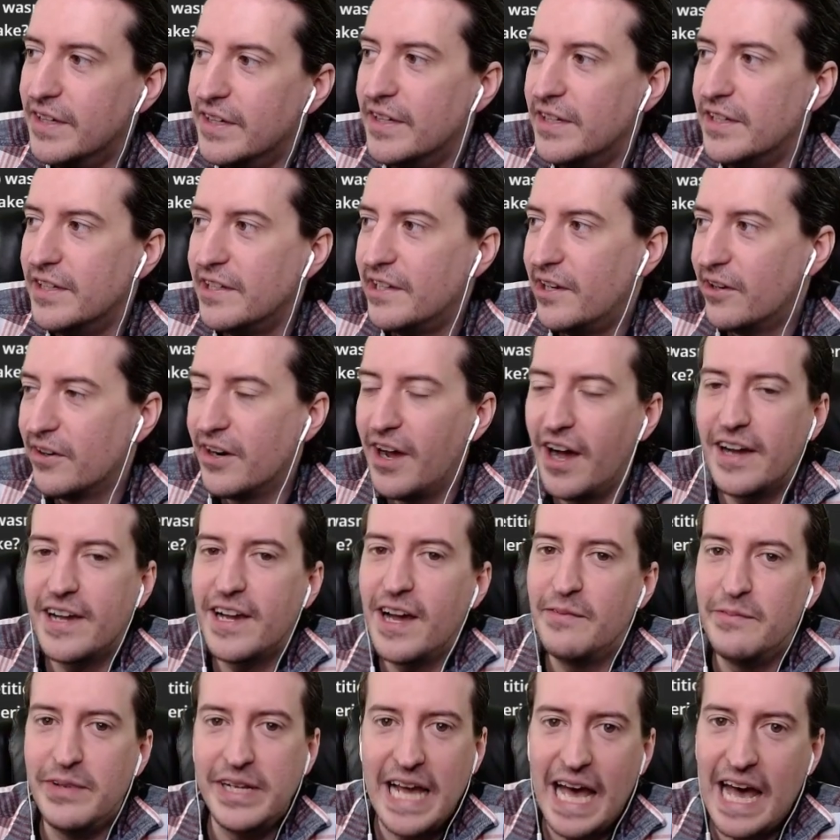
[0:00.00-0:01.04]
You're not
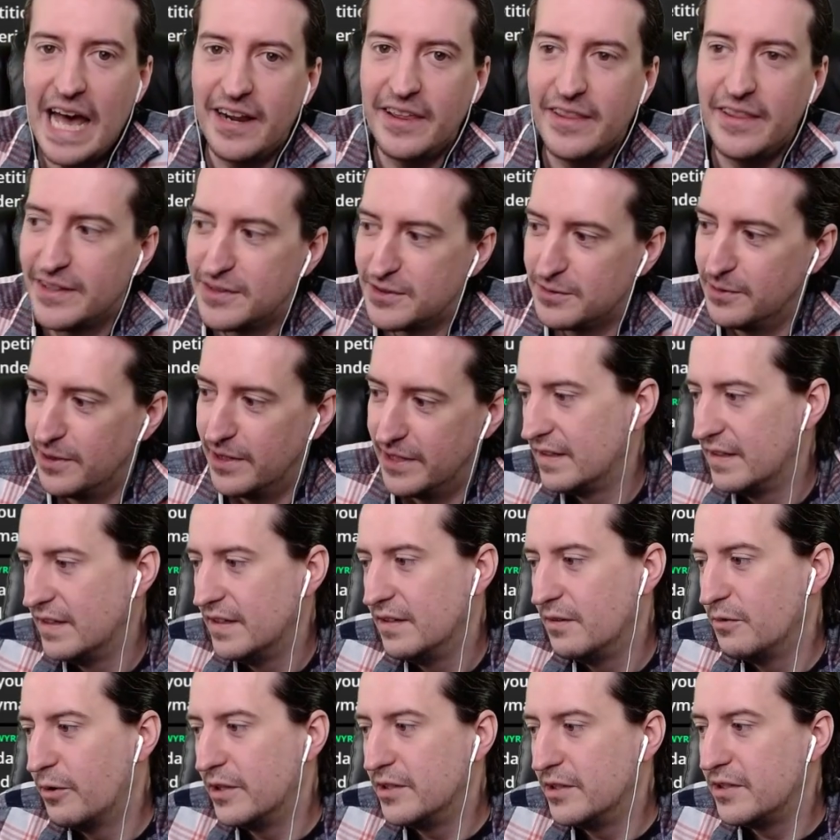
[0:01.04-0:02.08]
coming out of this one.
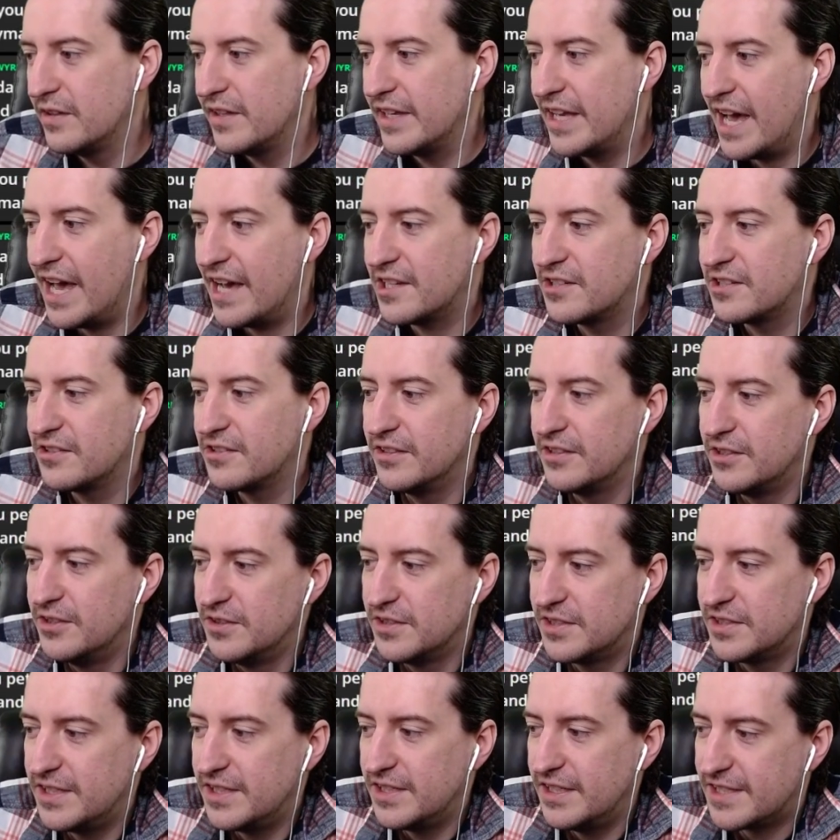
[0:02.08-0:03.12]
When do the actual new
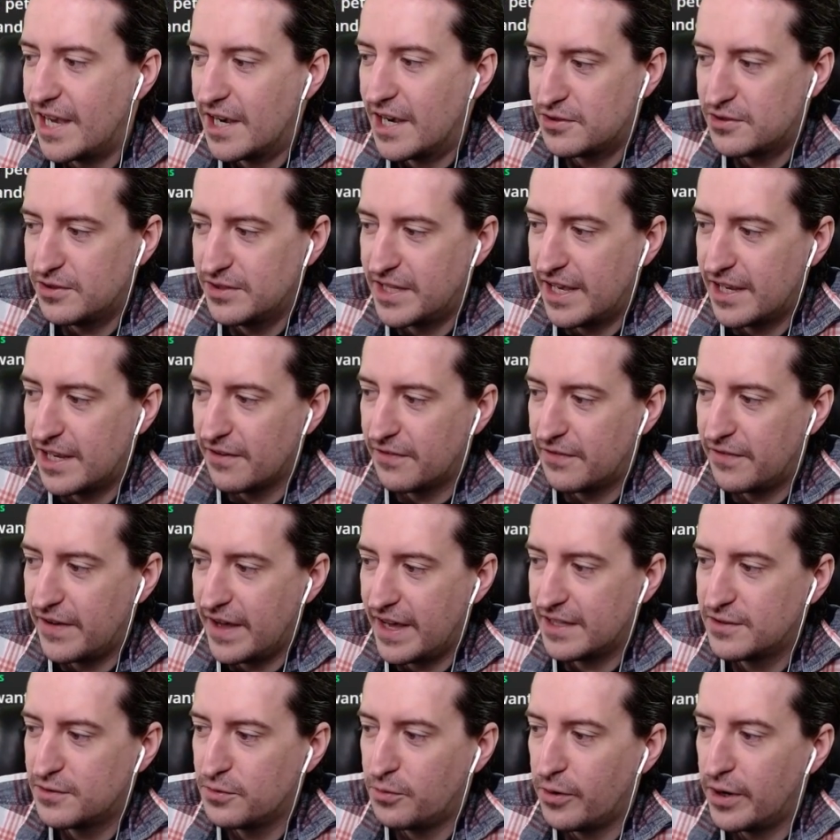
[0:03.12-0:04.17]
seats actually take
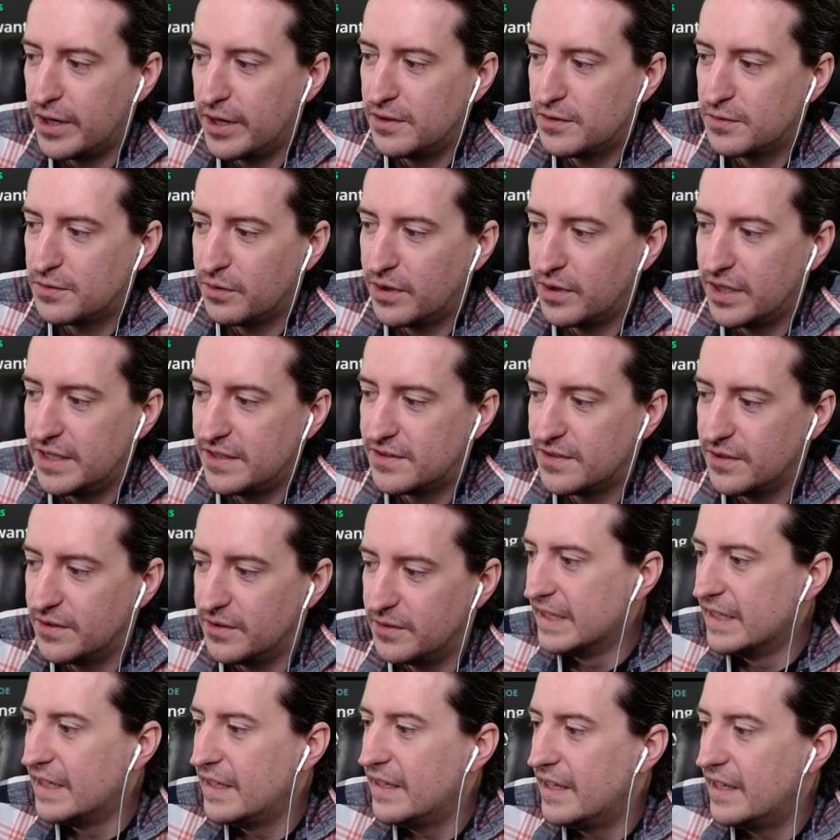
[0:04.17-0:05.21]
effect? 2022.
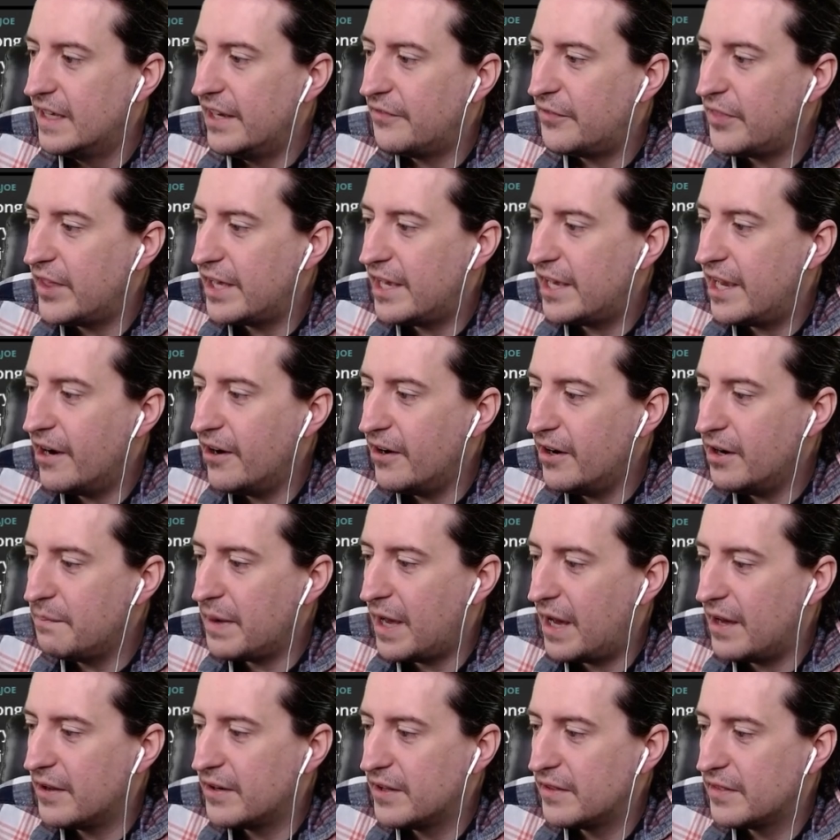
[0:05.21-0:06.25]
If they cared
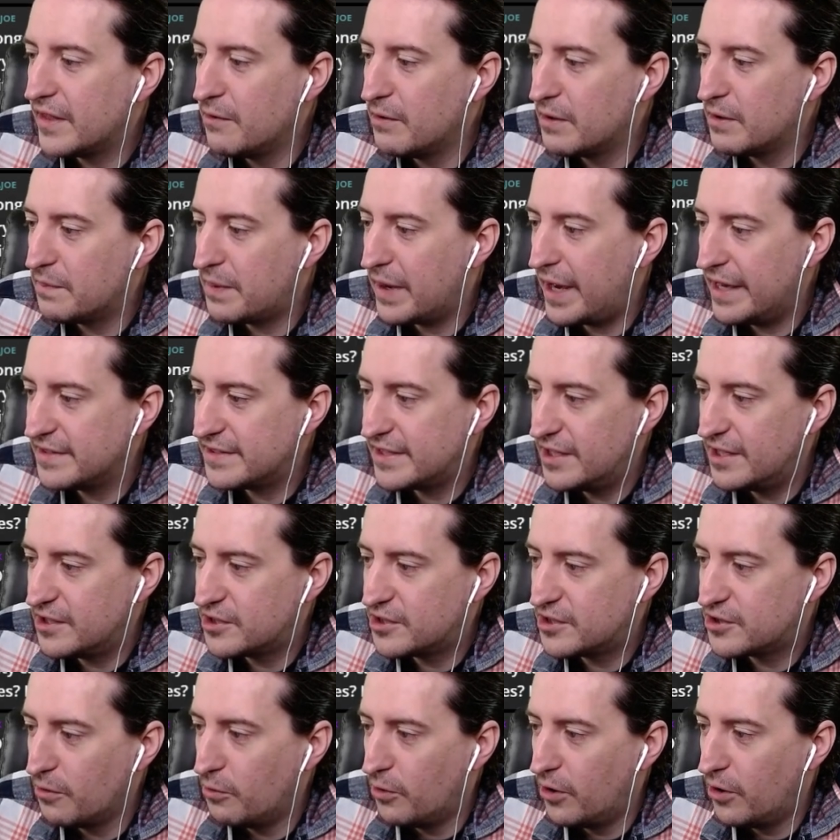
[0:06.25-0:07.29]
about it, they would pass
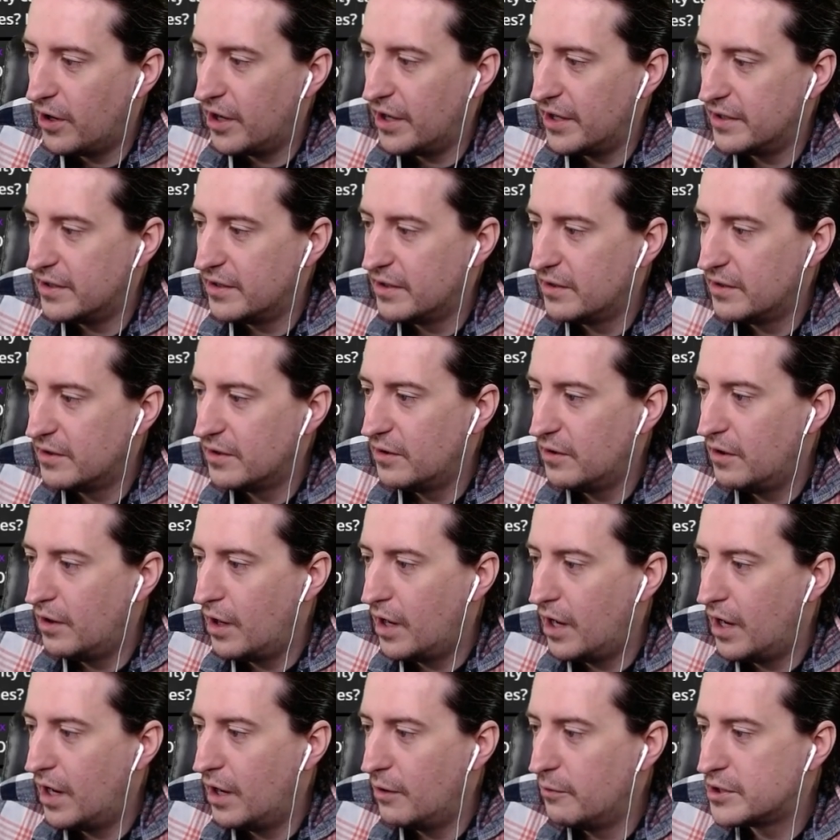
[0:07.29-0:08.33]
H.R. 1,
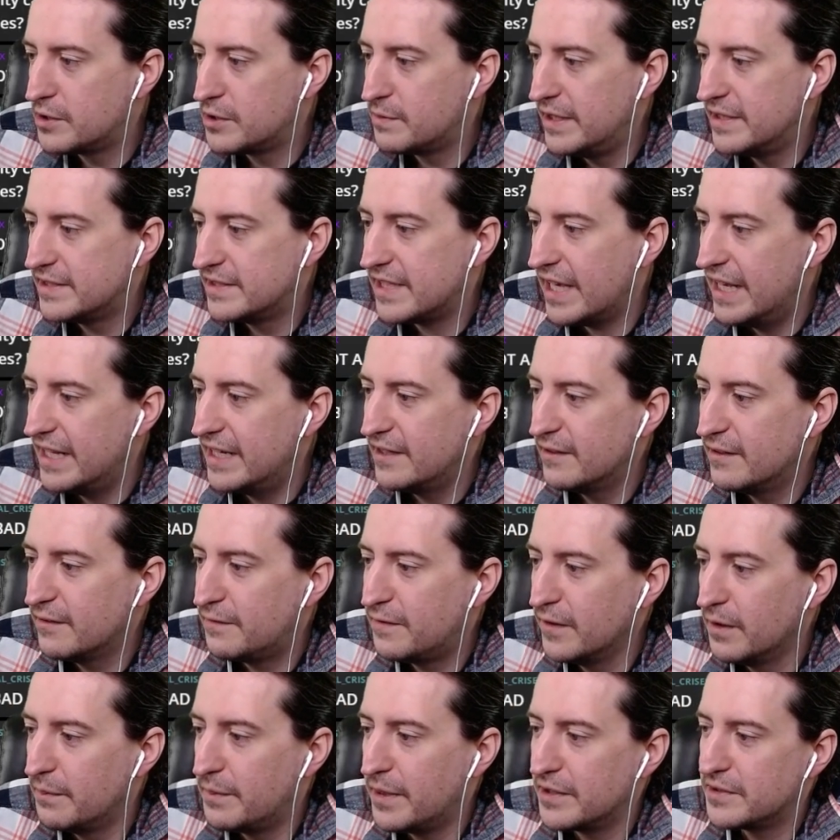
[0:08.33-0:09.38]
which means ending the
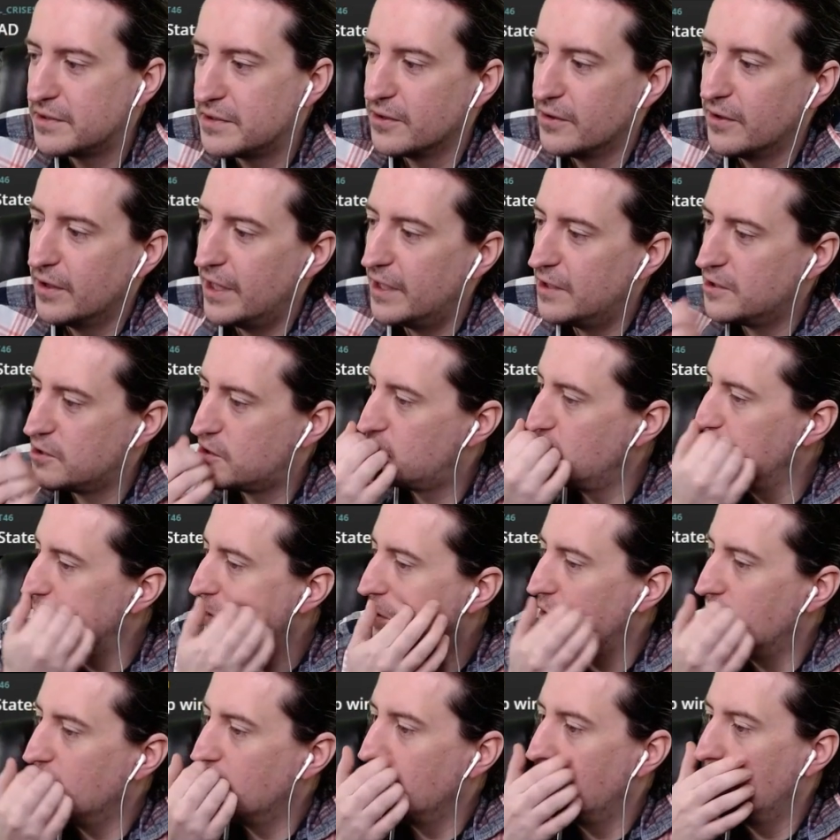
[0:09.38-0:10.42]
filibuster. And
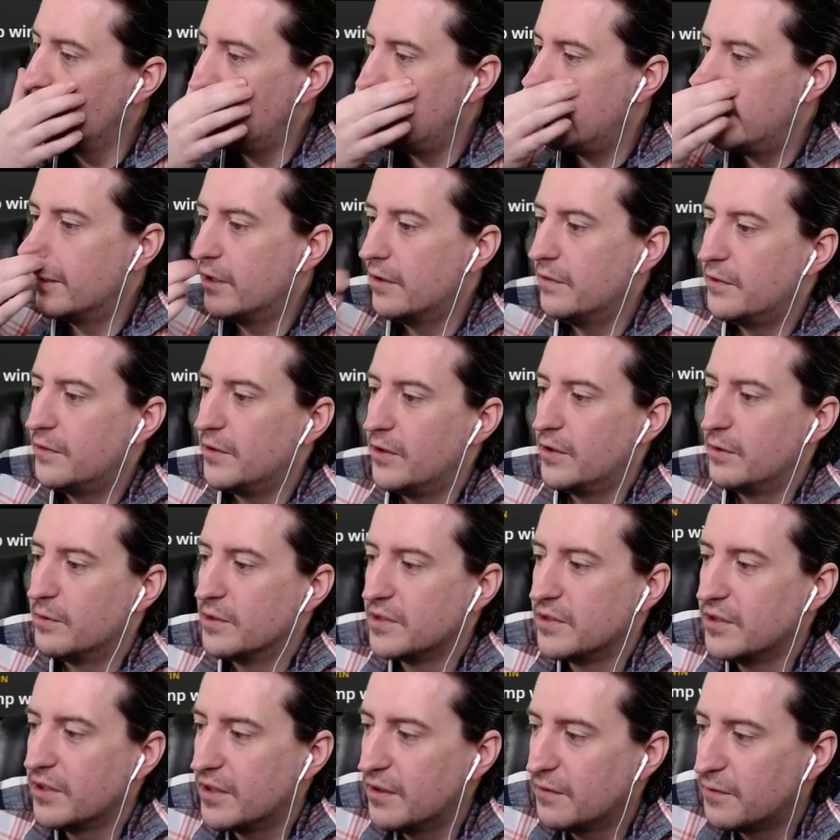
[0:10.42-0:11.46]
Schumer, when interviewed, was
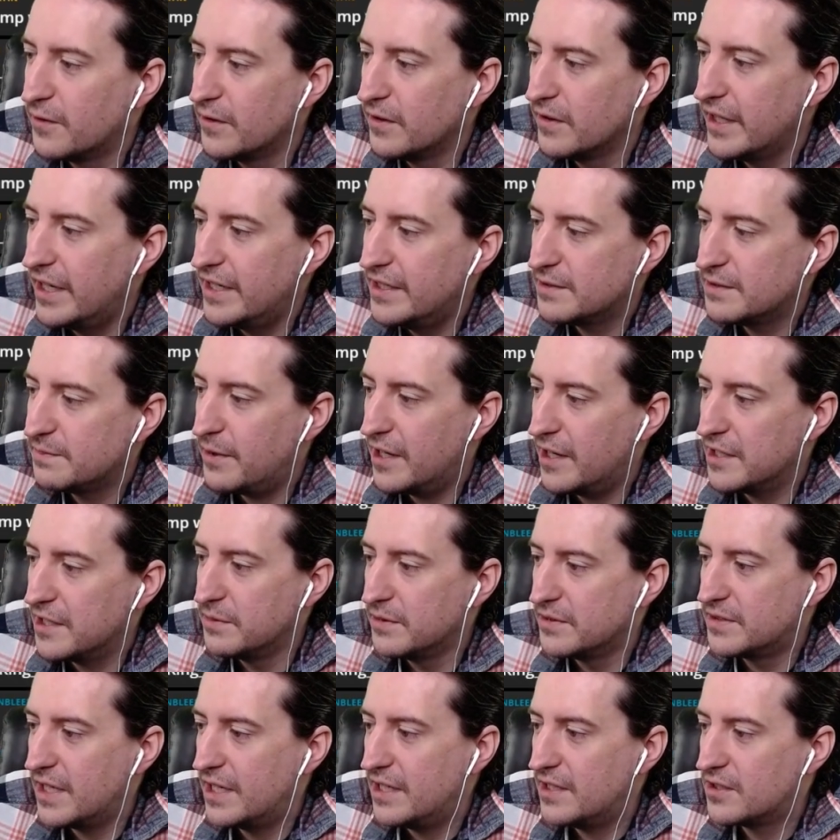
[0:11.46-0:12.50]
looking for a latest possible
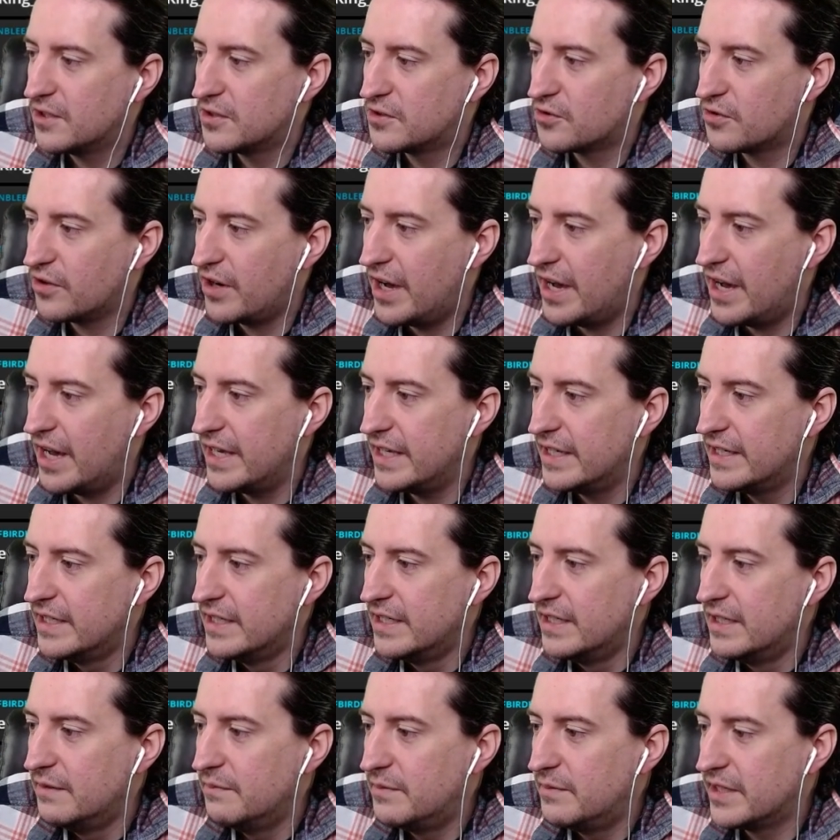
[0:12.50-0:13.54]
date to try
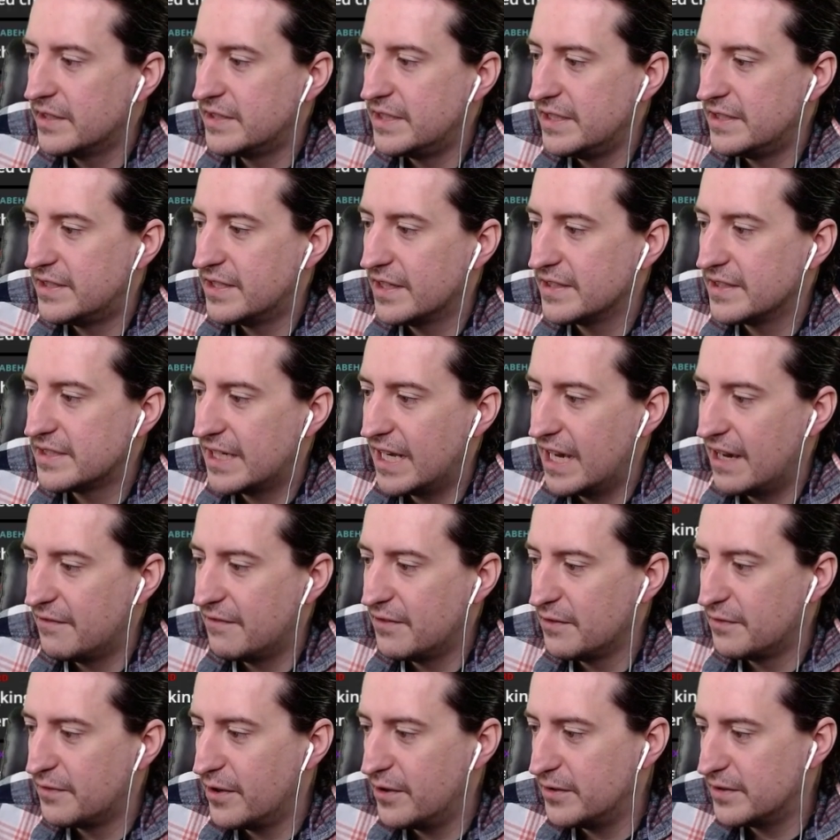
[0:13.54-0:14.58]
because he doesn't have the
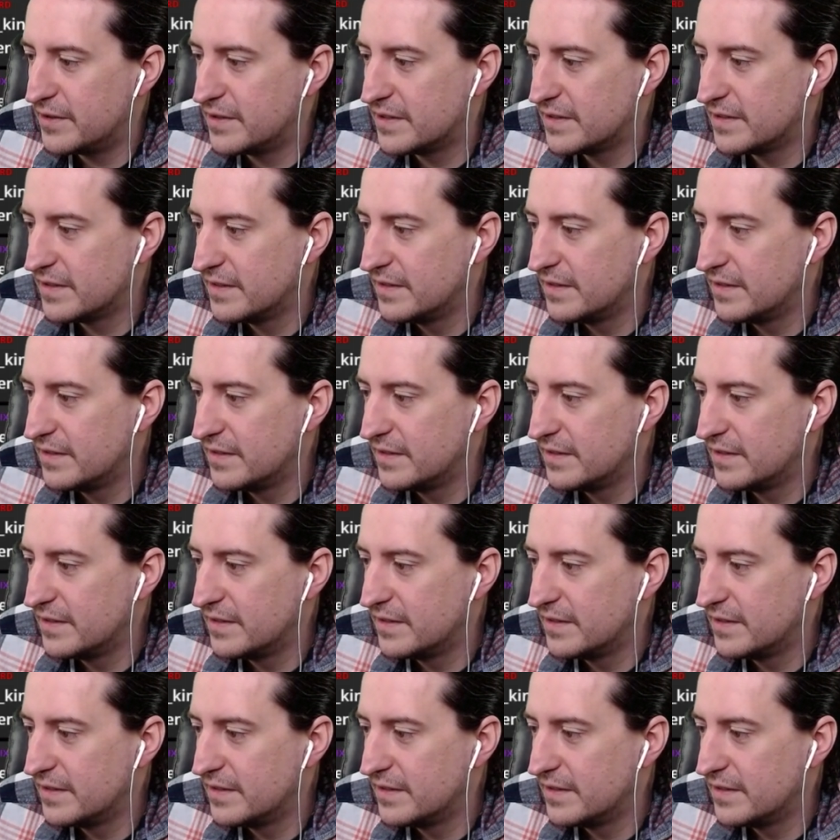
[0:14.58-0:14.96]
votes.